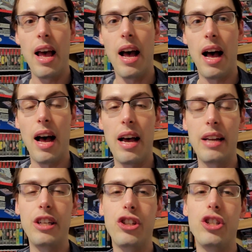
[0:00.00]
Uh,
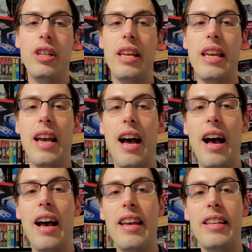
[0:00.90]
additionally,
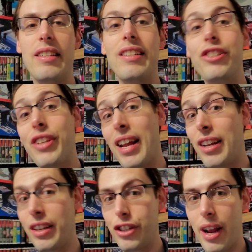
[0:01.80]
uh, he just got
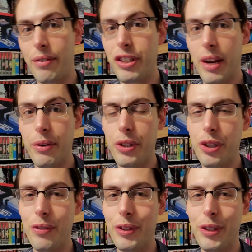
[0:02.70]
a J F J
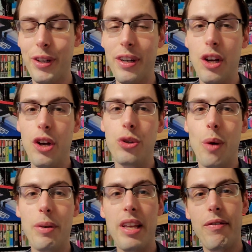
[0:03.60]
resurfacer, so
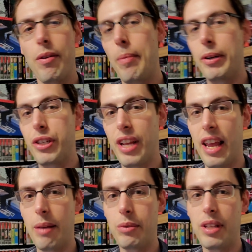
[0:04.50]
I'm going to give him a bunch of
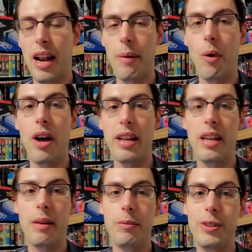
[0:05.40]
games that I want
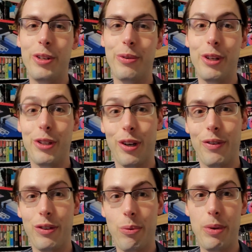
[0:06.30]
him to
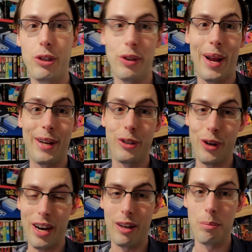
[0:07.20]
resurface for me so that I could
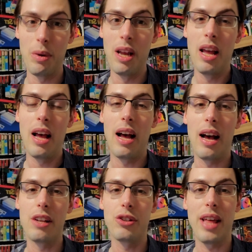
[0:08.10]
trade them.
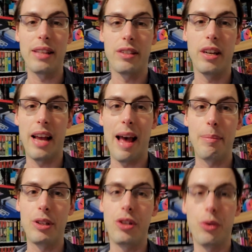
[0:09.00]
Uh, so that's going to
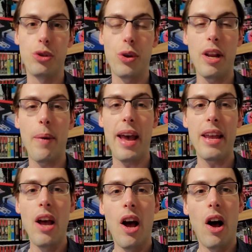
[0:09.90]
happen too. So
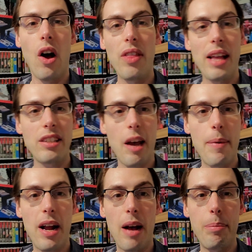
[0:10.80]
anyway, all that's
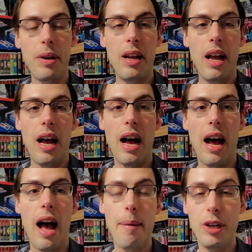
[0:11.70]
coming up.
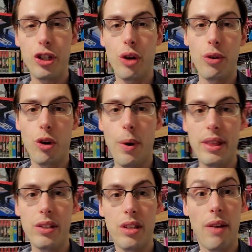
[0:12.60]
Uh, I'm going to show real quick
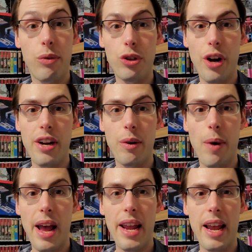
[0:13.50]
the stuff we're trading
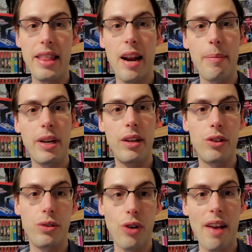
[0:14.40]
away, and then I'm going
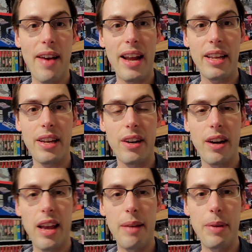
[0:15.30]
to drive out of here
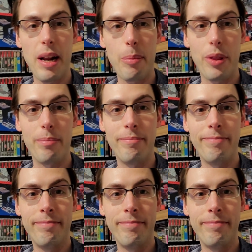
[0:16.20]
and meet up with them.